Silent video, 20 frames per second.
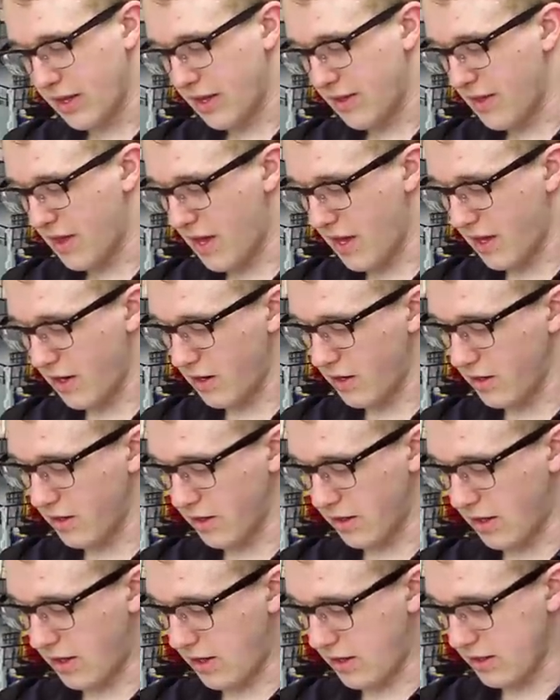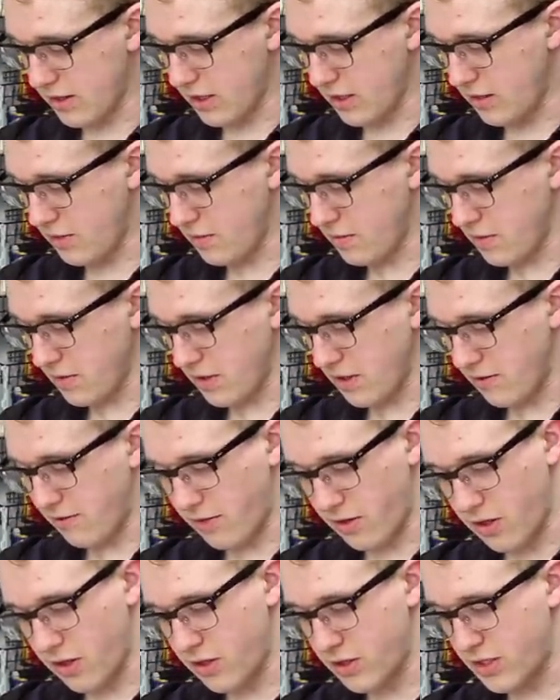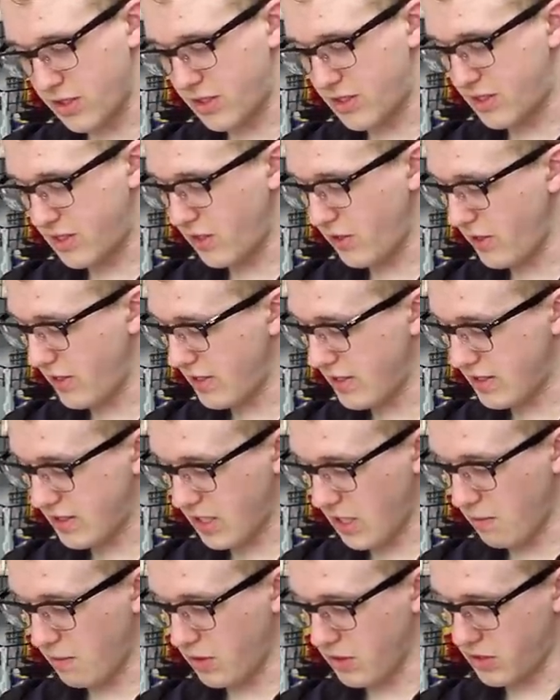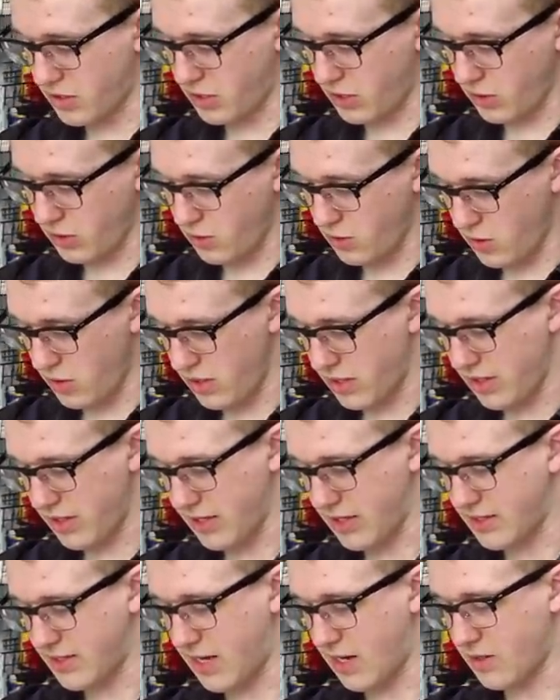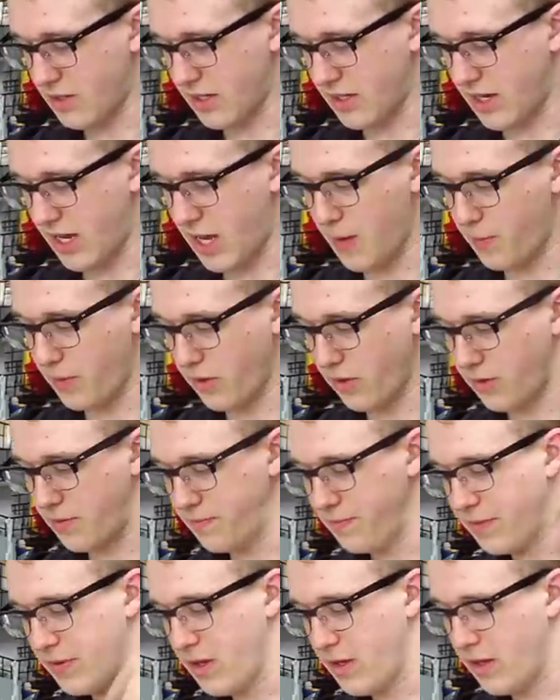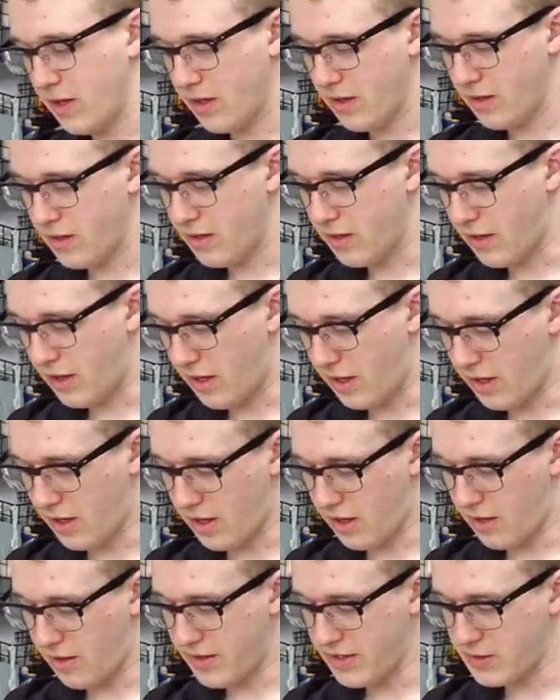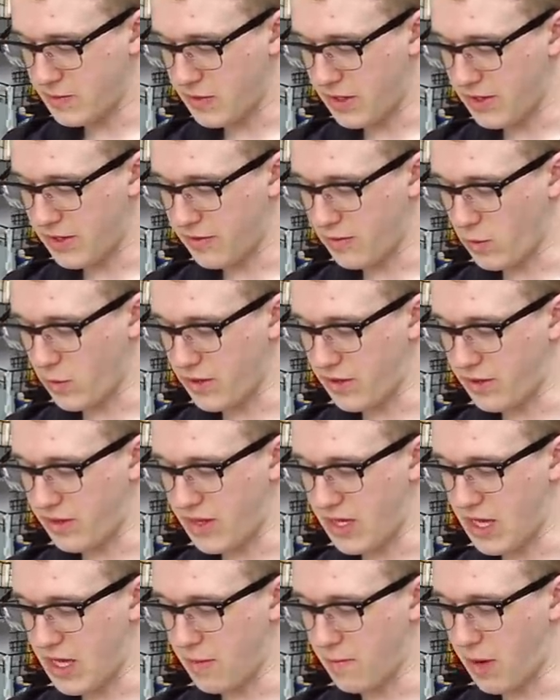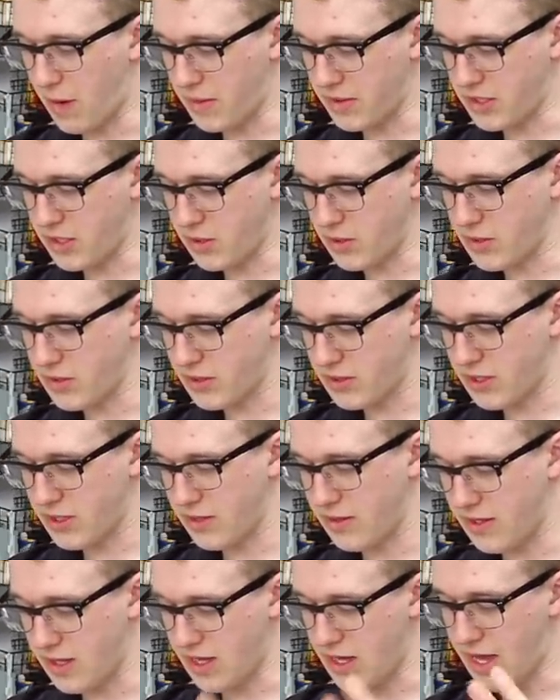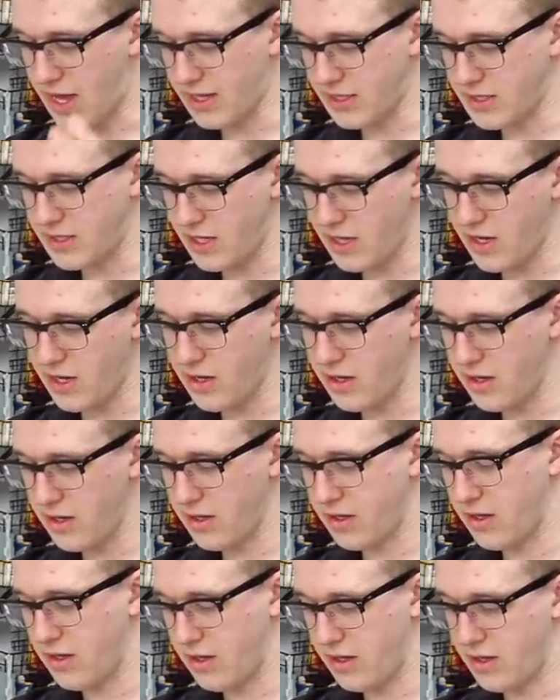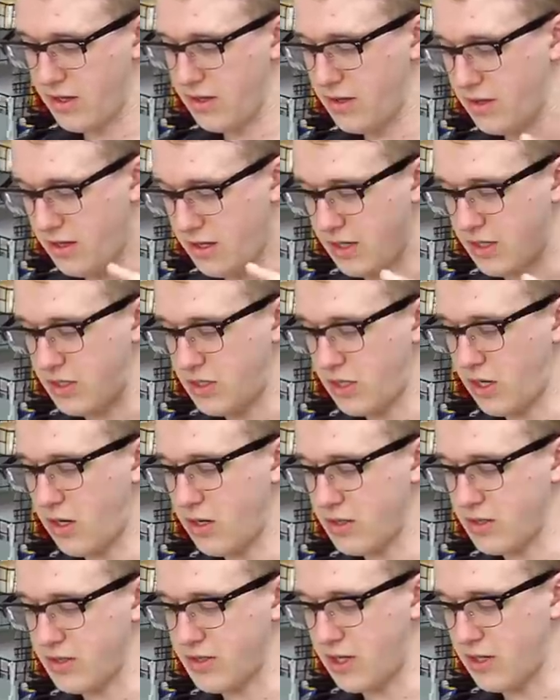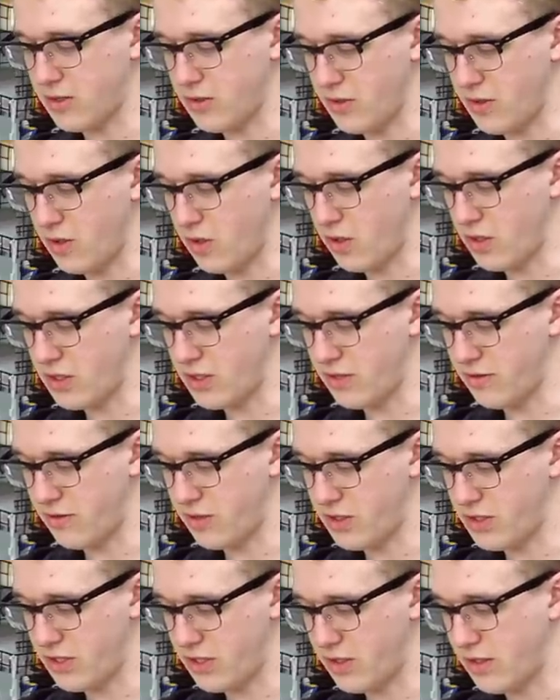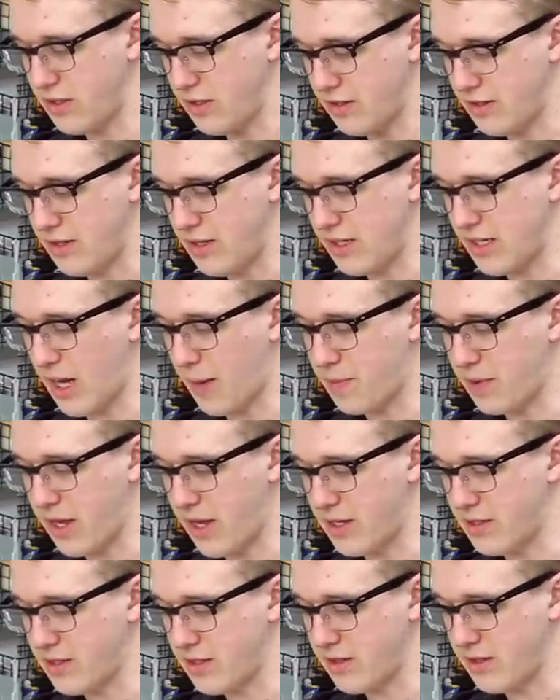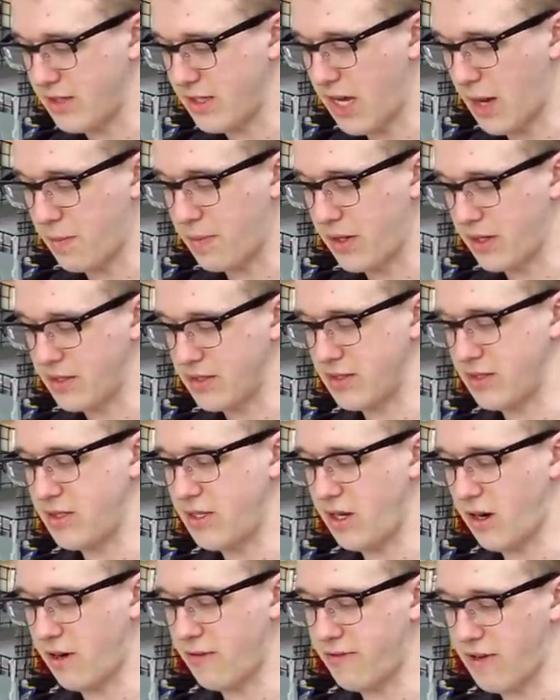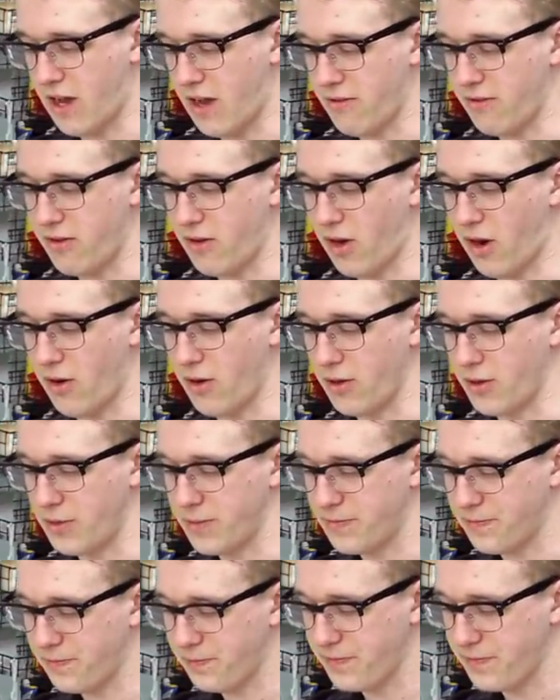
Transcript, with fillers: Then uh, Gundam Converge Series Number Two is out in April uh, this month with the Barbatos, the Exia, the Char's Zaku, the Origin version, the Gaplant, the Gaplant T R five Hyaru.